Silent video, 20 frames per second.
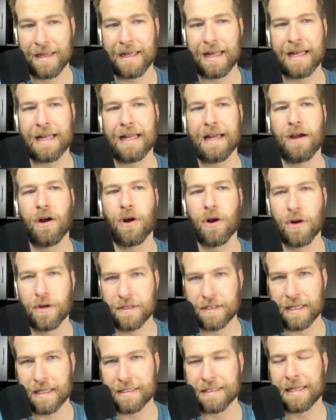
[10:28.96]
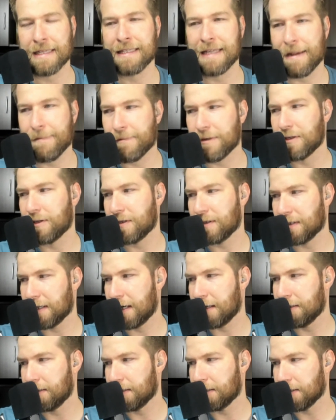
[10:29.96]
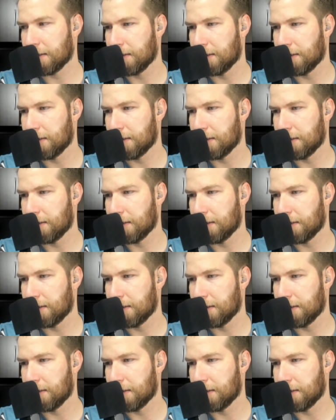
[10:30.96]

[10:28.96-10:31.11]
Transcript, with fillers: It hurts us. It damages us.